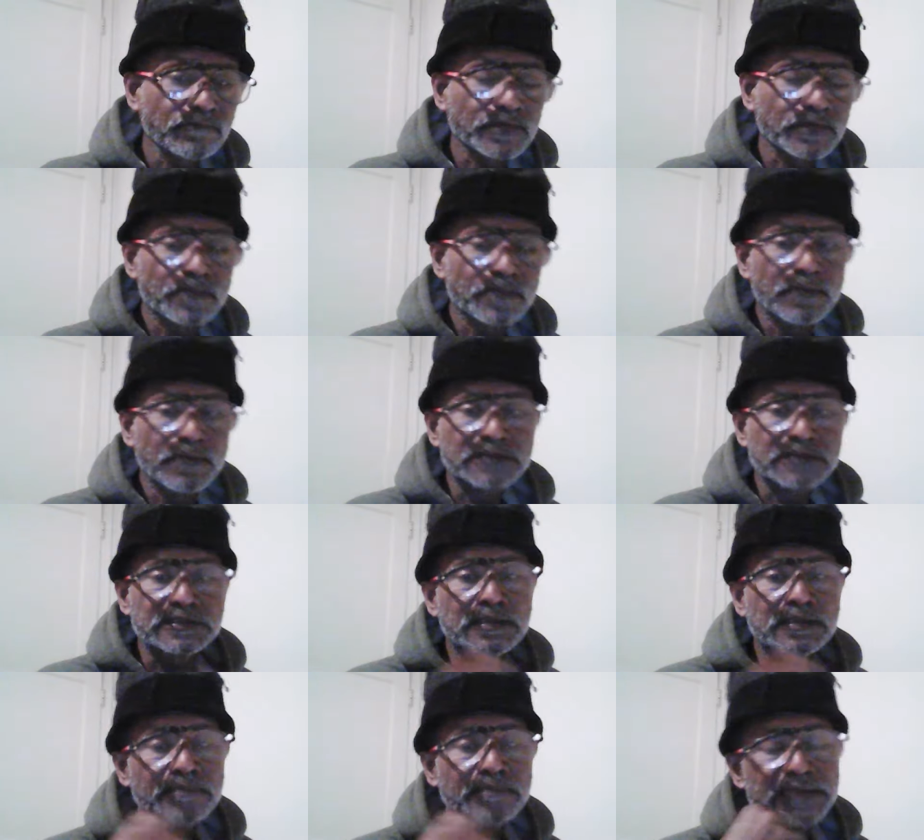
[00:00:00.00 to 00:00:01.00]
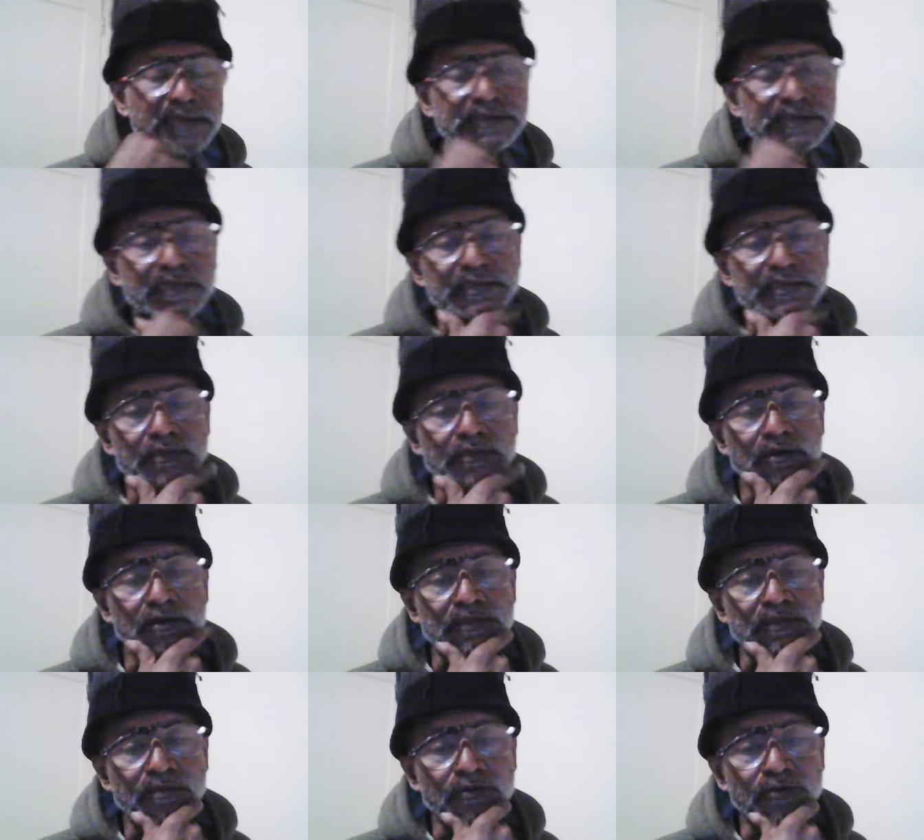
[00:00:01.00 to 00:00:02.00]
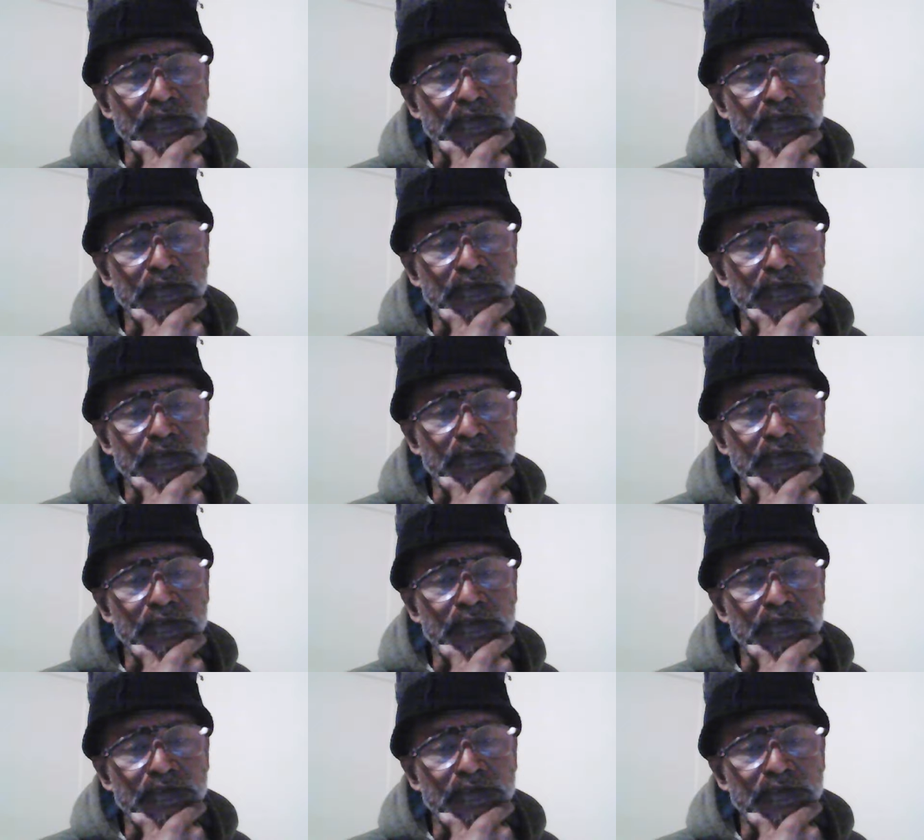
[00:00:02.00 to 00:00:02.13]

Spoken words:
But she basically taught about